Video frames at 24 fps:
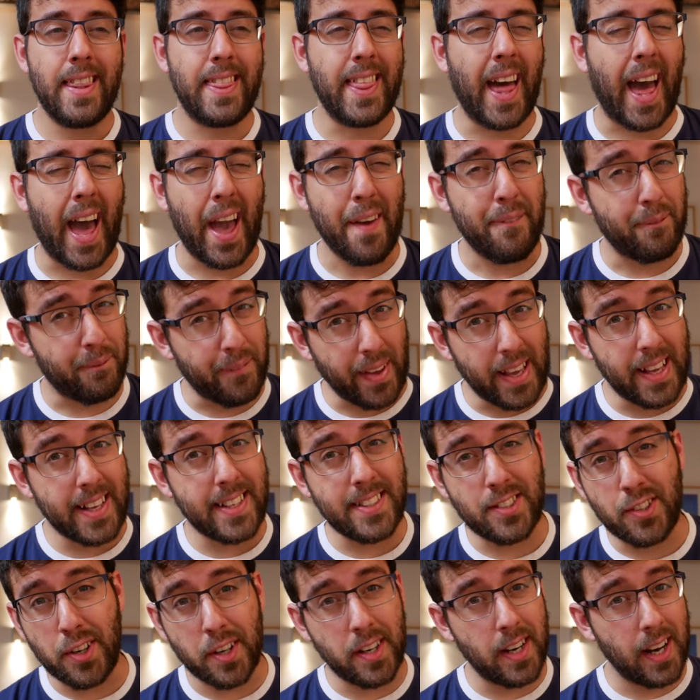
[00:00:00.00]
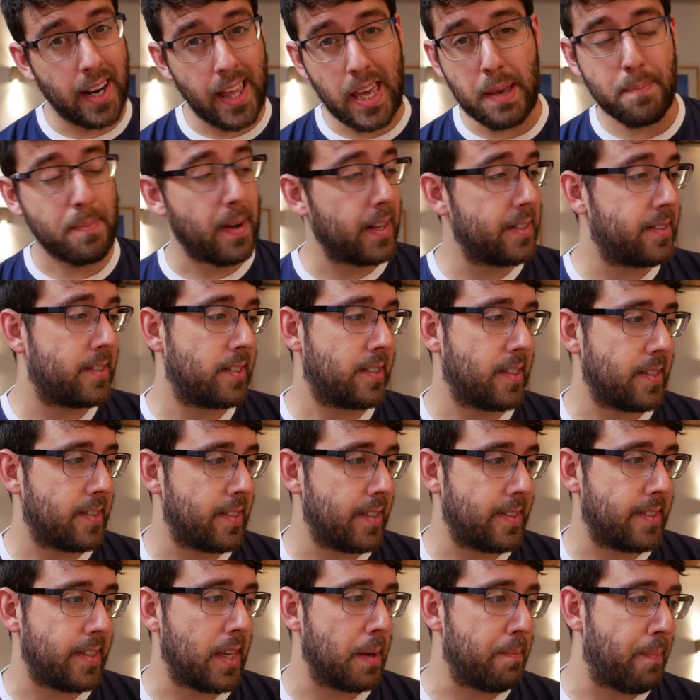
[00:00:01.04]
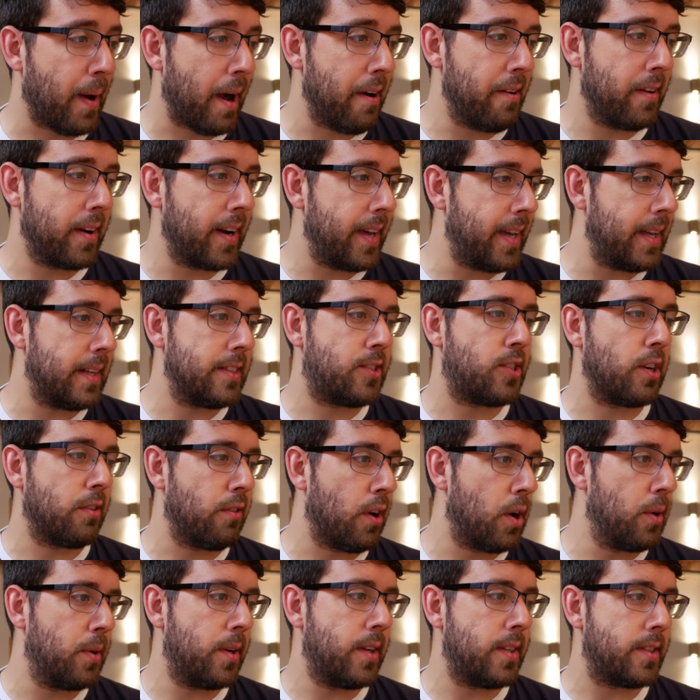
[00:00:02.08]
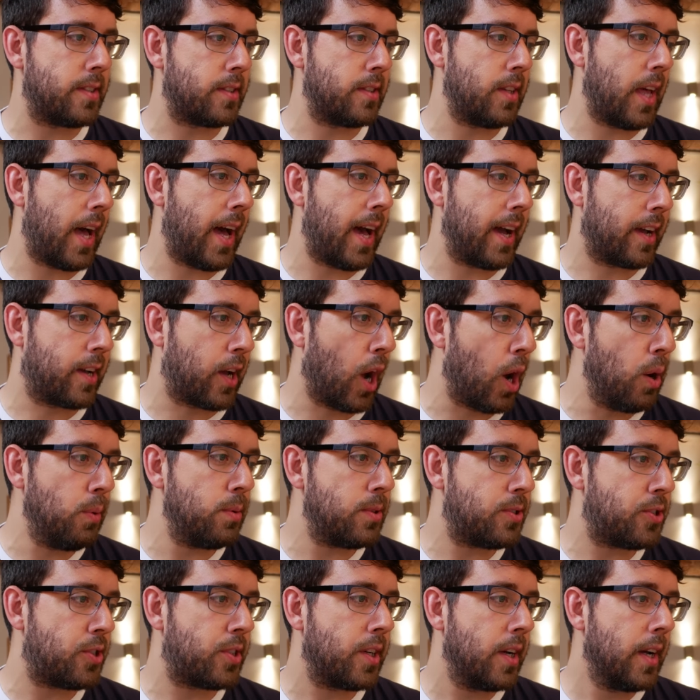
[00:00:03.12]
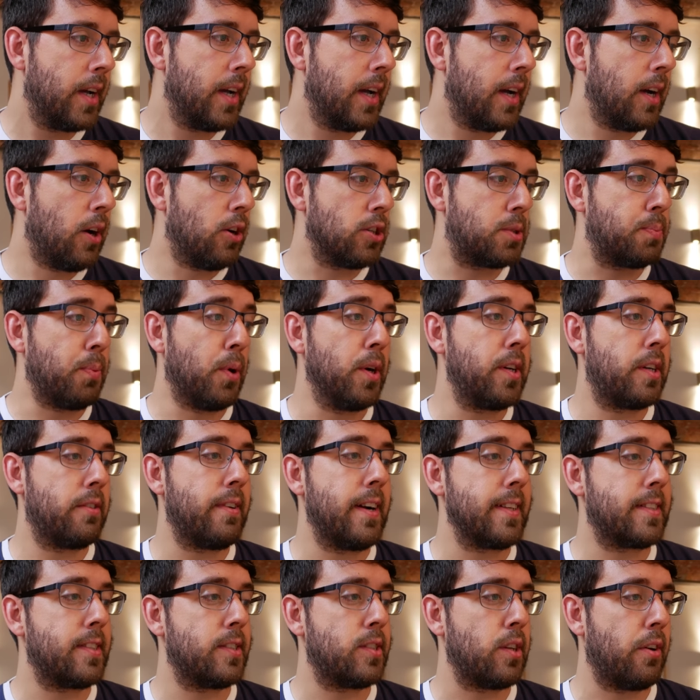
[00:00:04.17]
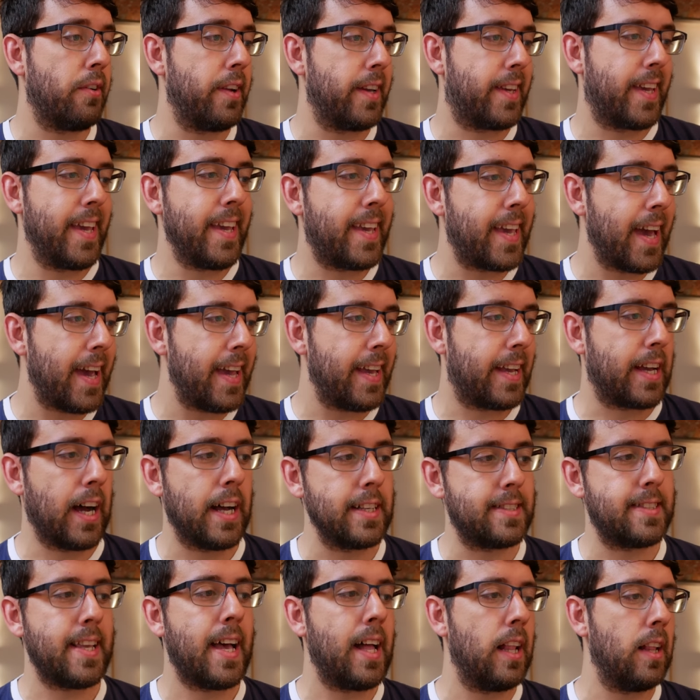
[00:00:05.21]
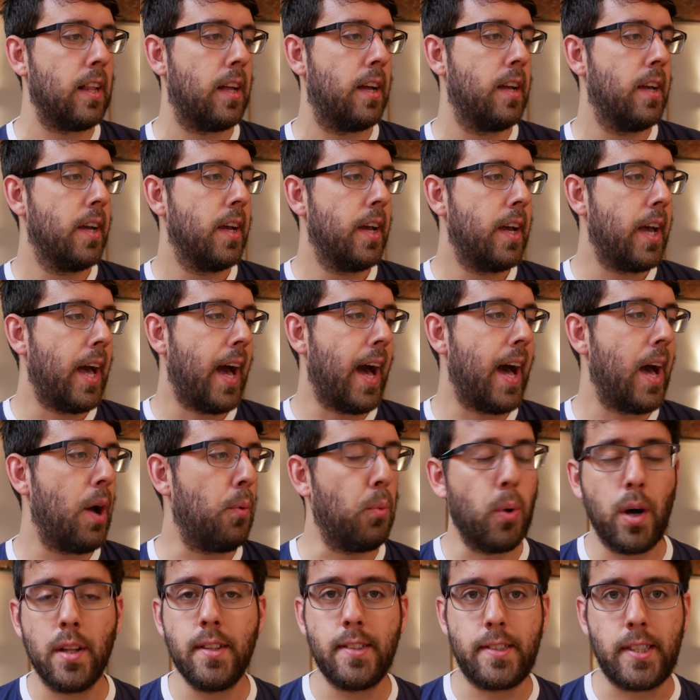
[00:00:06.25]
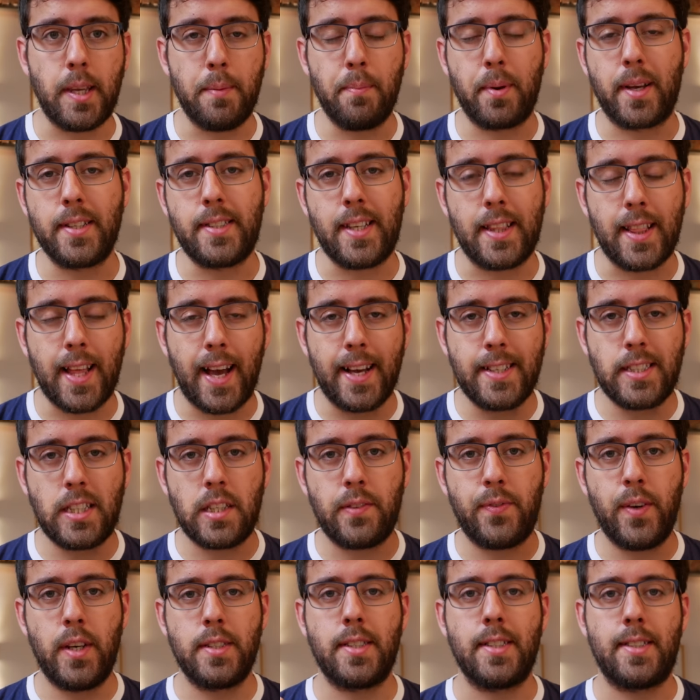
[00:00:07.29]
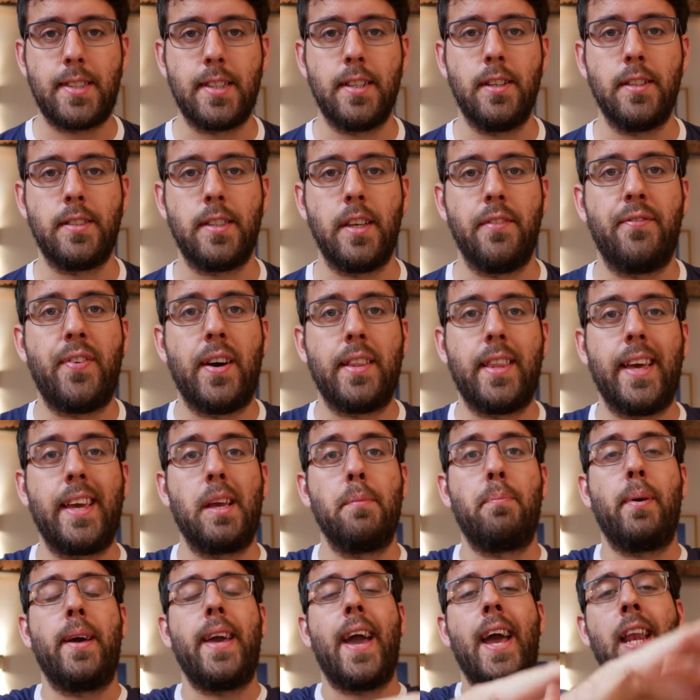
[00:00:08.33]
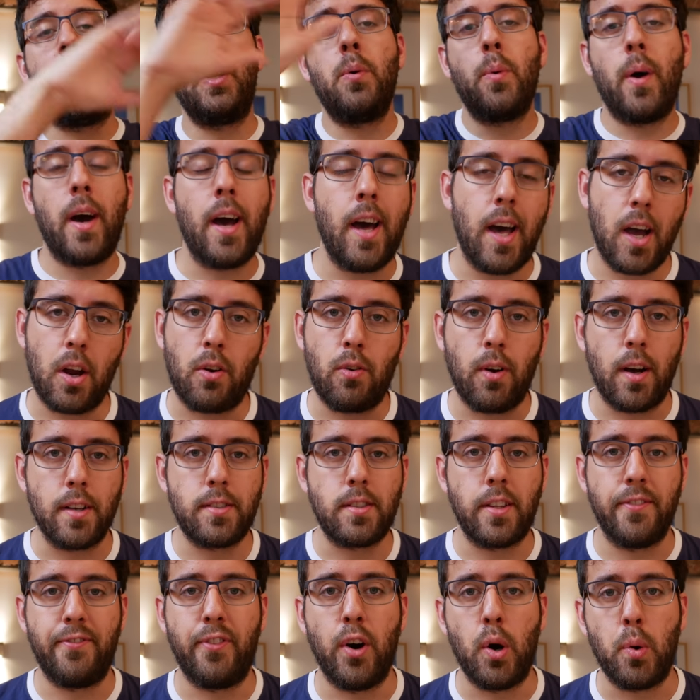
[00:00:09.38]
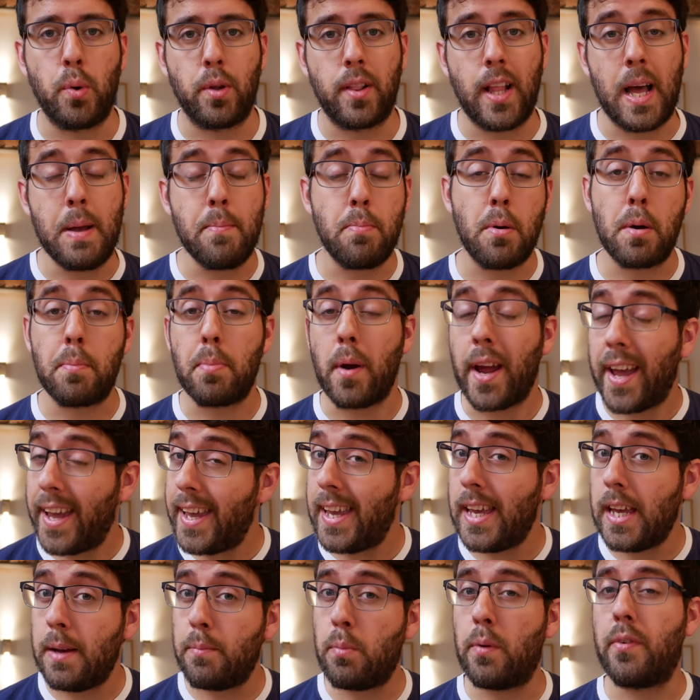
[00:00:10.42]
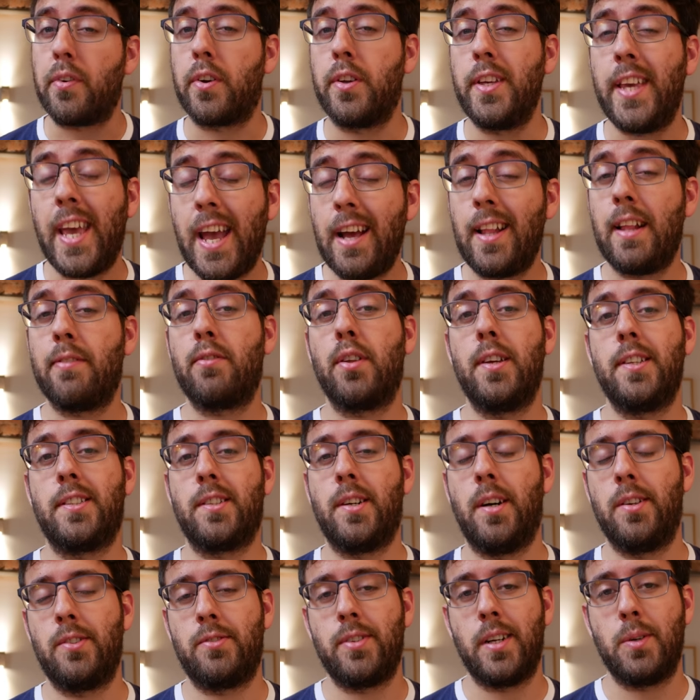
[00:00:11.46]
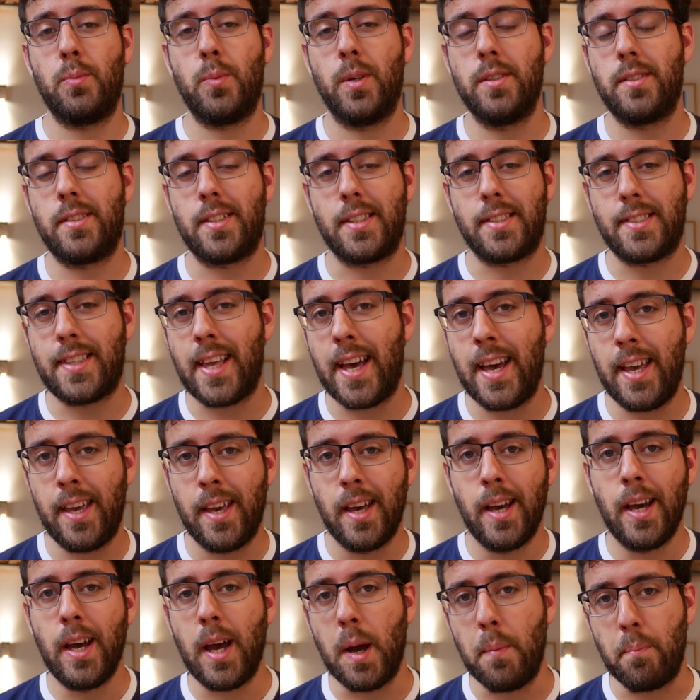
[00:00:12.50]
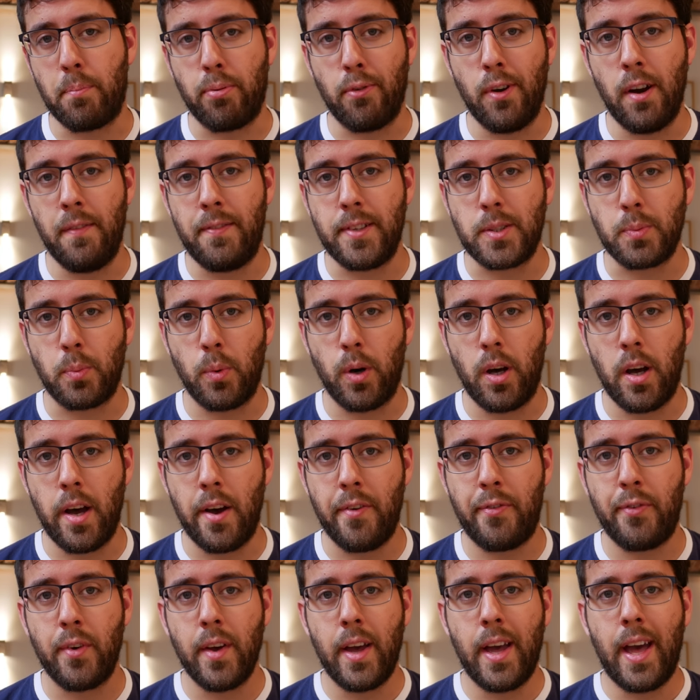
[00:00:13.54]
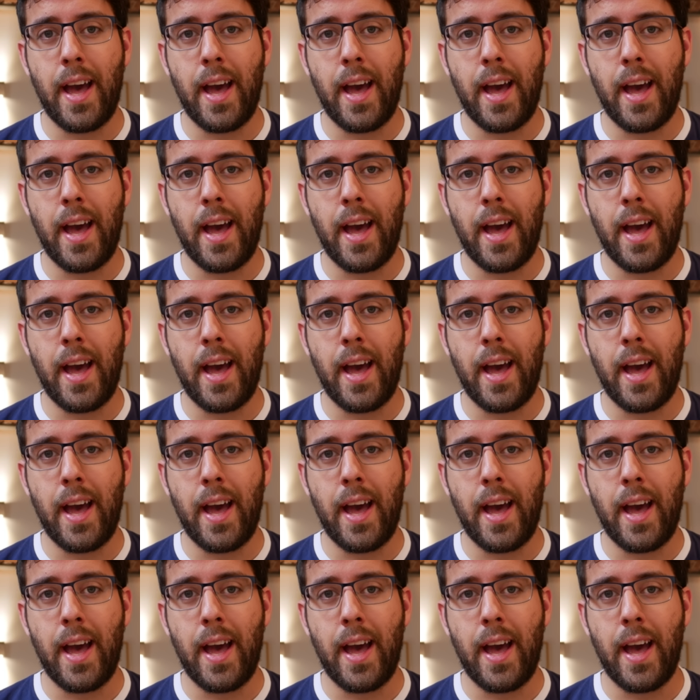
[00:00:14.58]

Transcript: that I think is going to leave Manchester City. Apparently, Girona's uh, coach or sporting director, sorry, Kike Cárcel uh, wants him because he likes his versatility. In fact, that he can play anywhere across the forward line. But Brahim, with a year left on his contract, wants to stay and prove his worth.